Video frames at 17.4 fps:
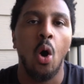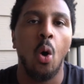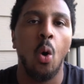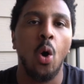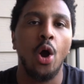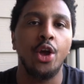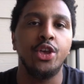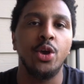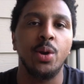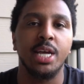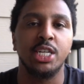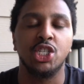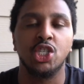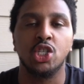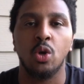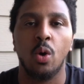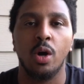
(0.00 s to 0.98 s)
Or you can
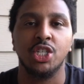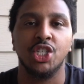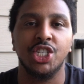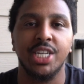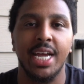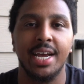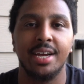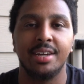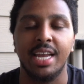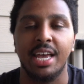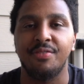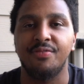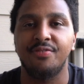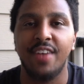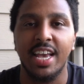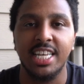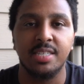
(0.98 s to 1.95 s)
start sharing
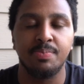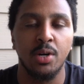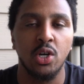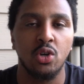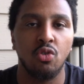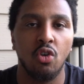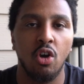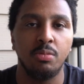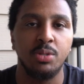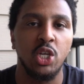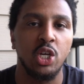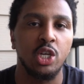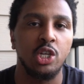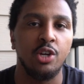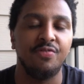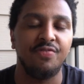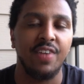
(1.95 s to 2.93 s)
in Facebook groups. You
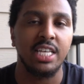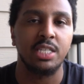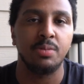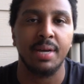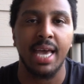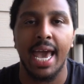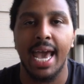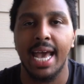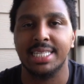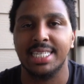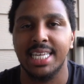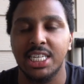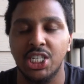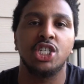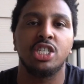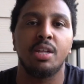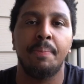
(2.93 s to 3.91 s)
can do Facebook ads.
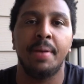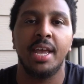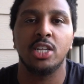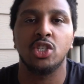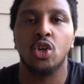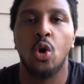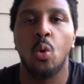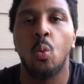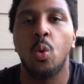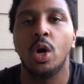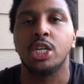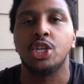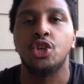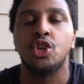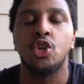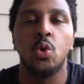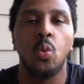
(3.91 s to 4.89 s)
It just depends on
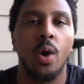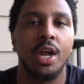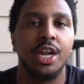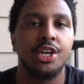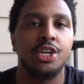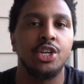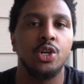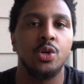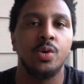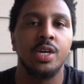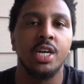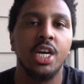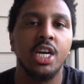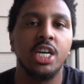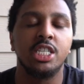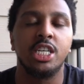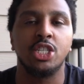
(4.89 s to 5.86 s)
what you want to do
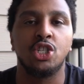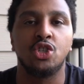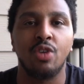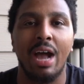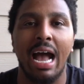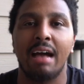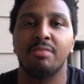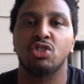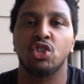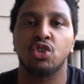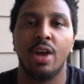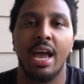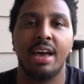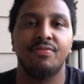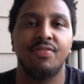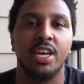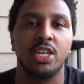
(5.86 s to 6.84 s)
to drive
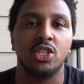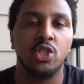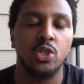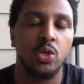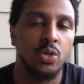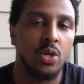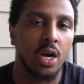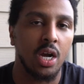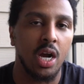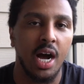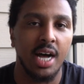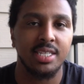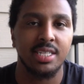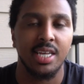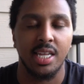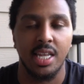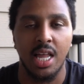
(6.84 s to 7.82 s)
traffic to your
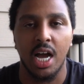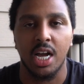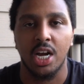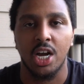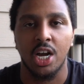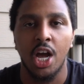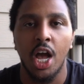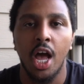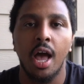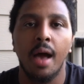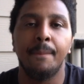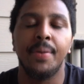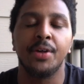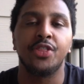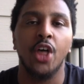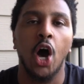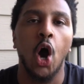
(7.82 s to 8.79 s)
content locker.
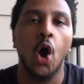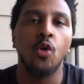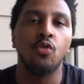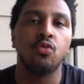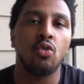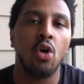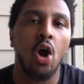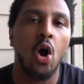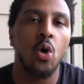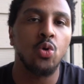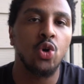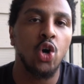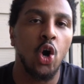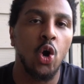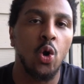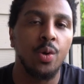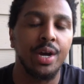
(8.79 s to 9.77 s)
But the overall
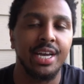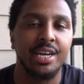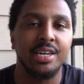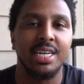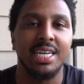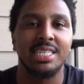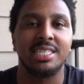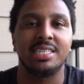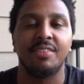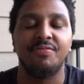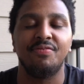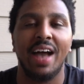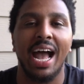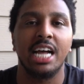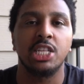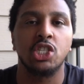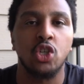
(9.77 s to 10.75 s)
goal here is to
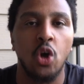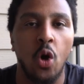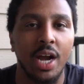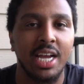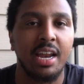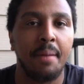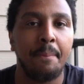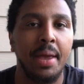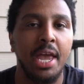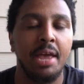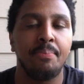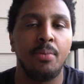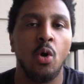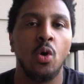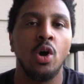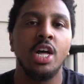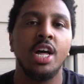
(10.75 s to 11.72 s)
find targeted
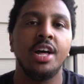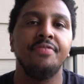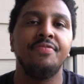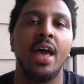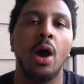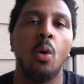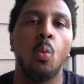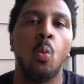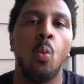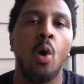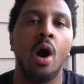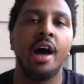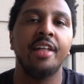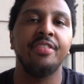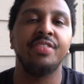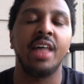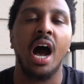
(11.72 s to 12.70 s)
people that
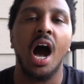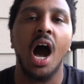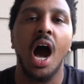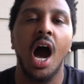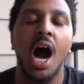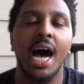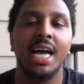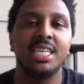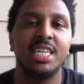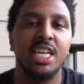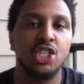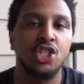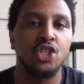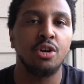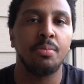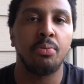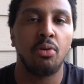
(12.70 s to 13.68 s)
want the hot
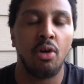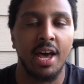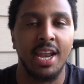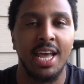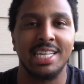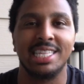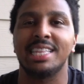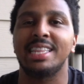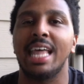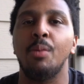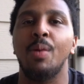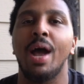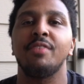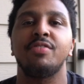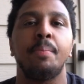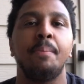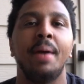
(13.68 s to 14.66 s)
digital product that they will
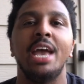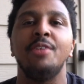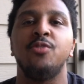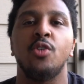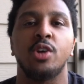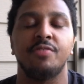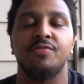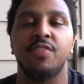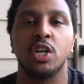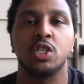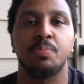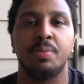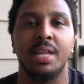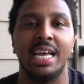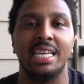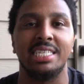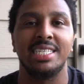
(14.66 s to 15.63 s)
have to pay for in the first
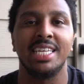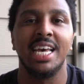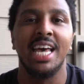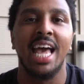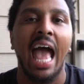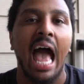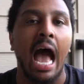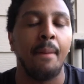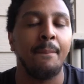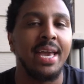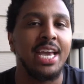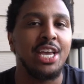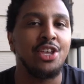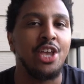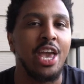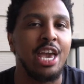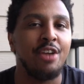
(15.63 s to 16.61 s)
place. I
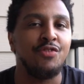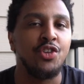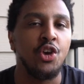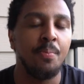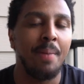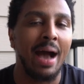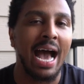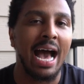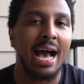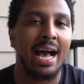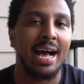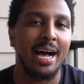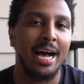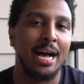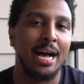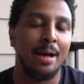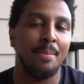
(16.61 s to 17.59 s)
mean, if you buy,
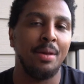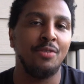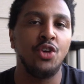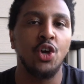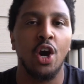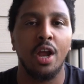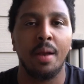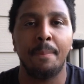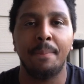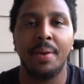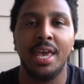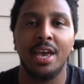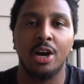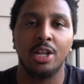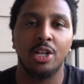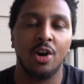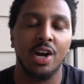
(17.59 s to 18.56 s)
if you go to
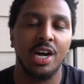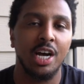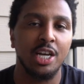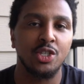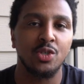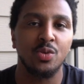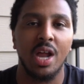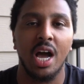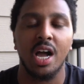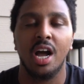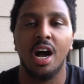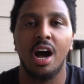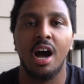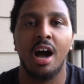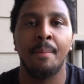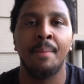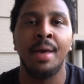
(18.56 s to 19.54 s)

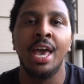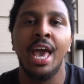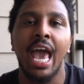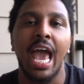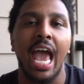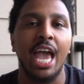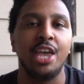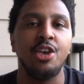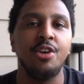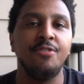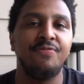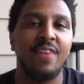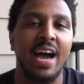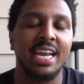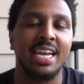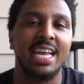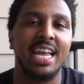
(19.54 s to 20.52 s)
PLRhustle.com and you
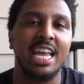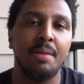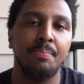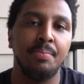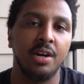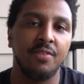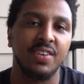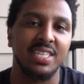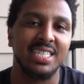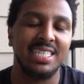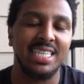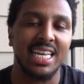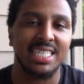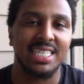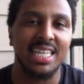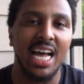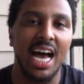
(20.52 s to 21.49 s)
find an ebook for
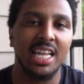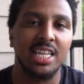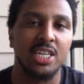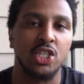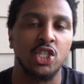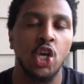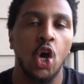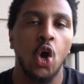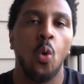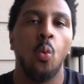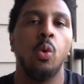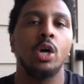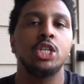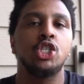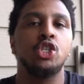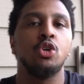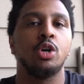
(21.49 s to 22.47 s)
$6,
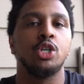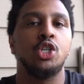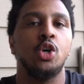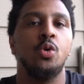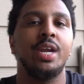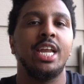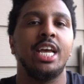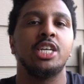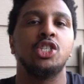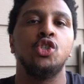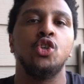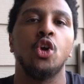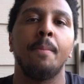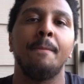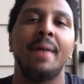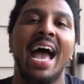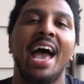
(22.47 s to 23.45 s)
what you are doing is
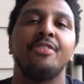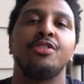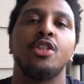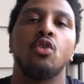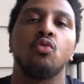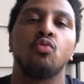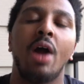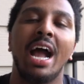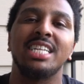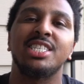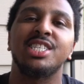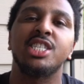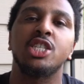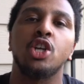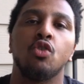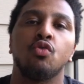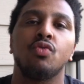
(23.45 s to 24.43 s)
you're buying the rights
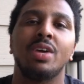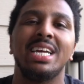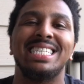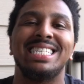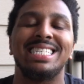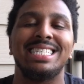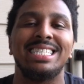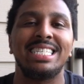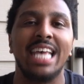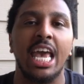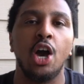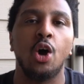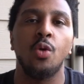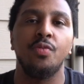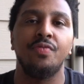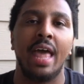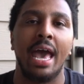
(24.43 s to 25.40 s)
to
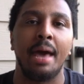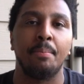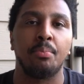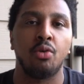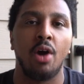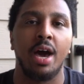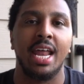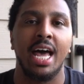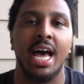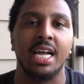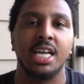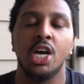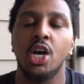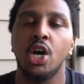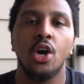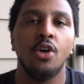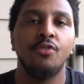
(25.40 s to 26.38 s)
resell that product
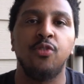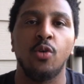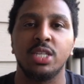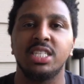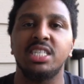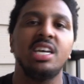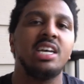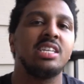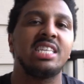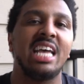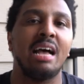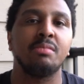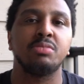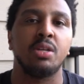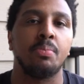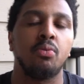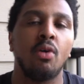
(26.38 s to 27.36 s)
for 10
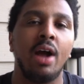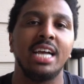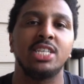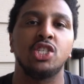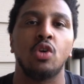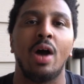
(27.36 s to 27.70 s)
times the price.